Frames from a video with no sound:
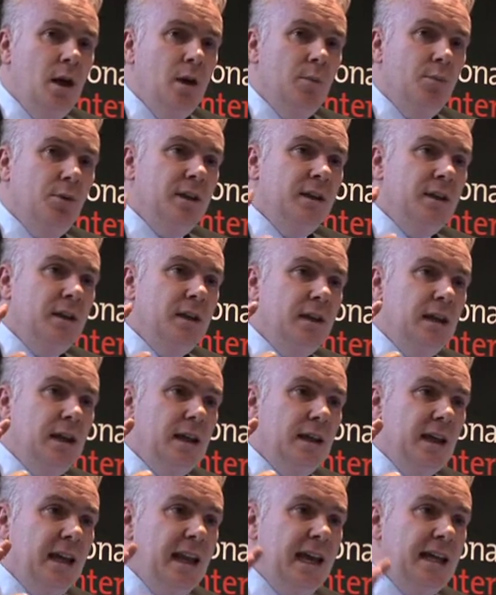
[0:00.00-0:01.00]
But in
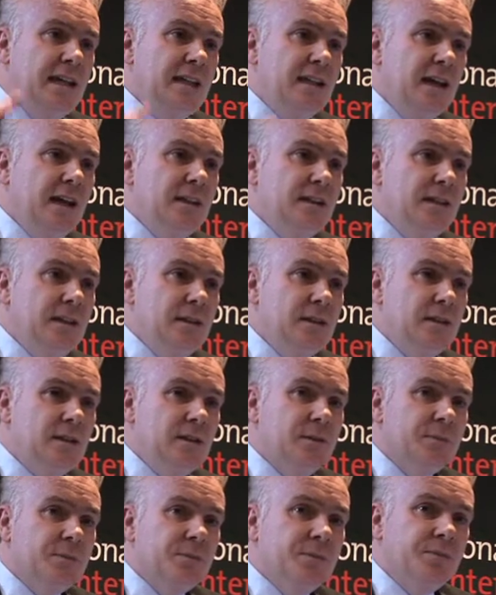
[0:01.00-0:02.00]
the late 90s,